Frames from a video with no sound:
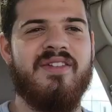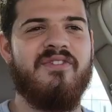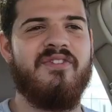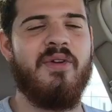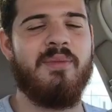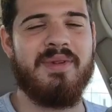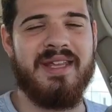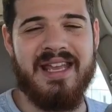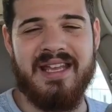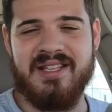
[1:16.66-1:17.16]

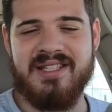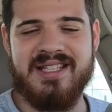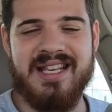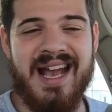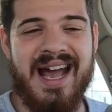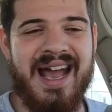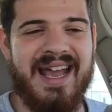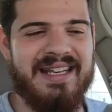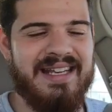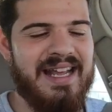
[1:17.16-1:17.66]
From the
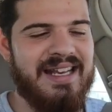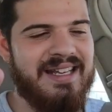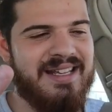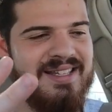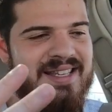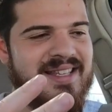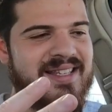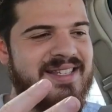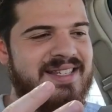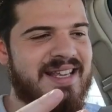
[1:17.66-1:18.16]
inside, it
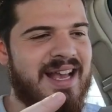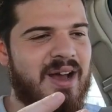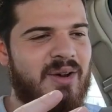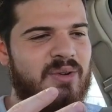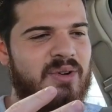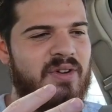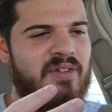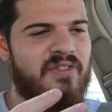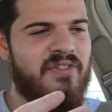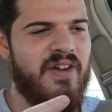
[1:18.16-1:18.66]
doesn't
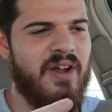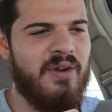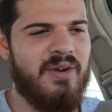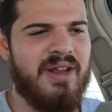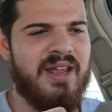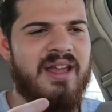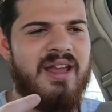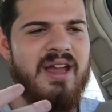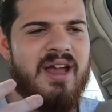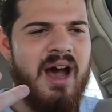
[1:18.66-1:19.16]
sound
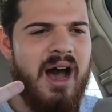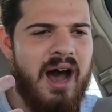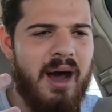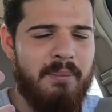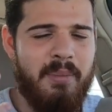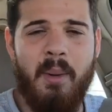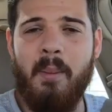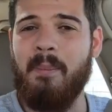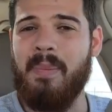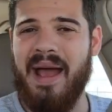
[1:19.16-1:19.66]
very
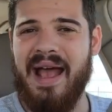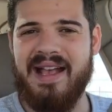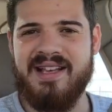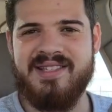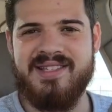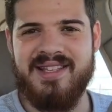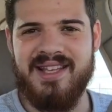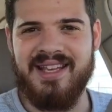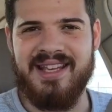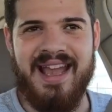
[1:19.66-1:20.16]

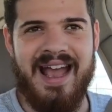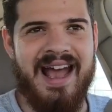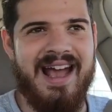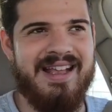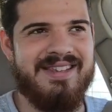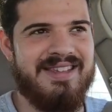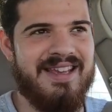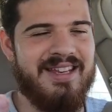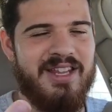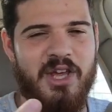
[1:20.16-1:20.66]
bombastic
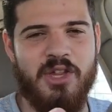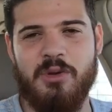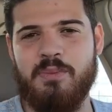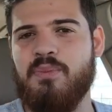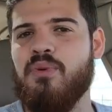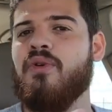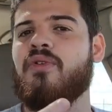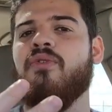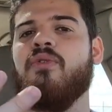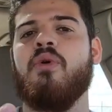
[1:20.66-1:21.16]
as any other
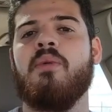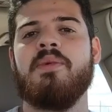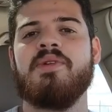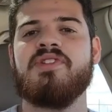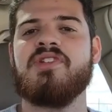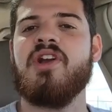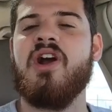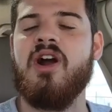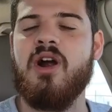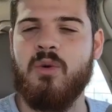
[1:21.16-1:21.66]

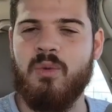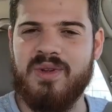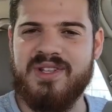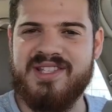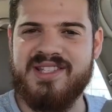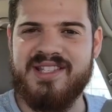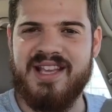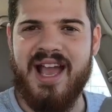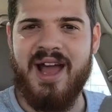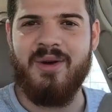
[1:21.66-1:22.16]
performance car would
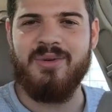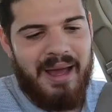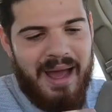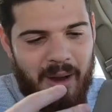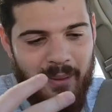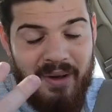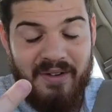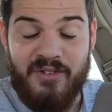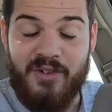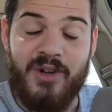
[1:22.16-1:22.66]
sound.
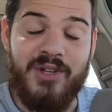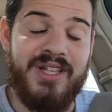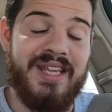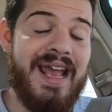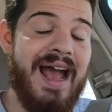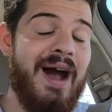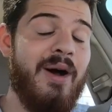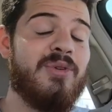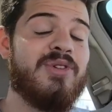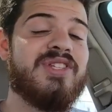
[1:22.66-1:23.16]
However, on
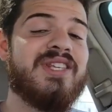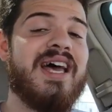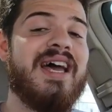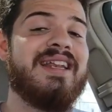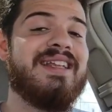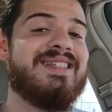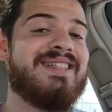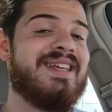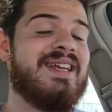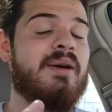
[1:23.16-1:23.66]
the
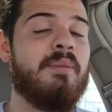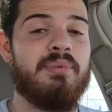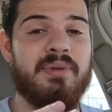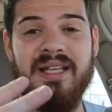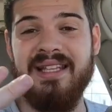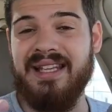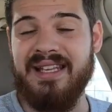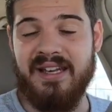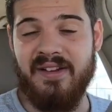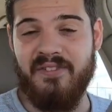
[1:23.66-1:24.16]
outside, it's a
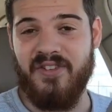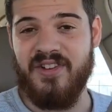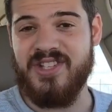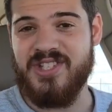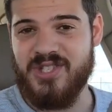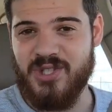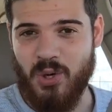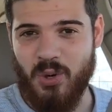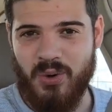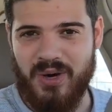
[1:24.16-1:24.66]
completely different
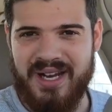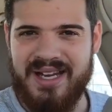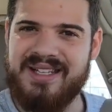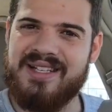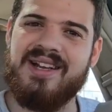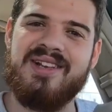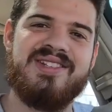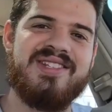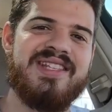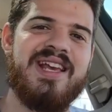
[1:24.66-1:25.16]
story. It
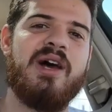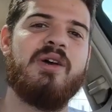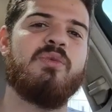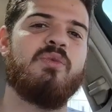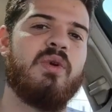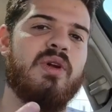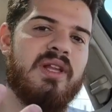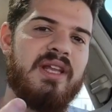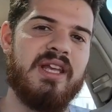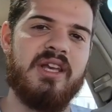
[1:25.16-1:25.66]
does
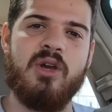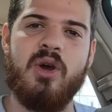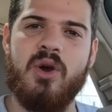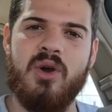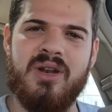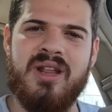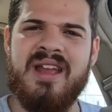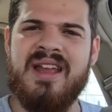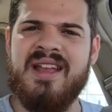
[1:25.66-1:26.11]
sound really good.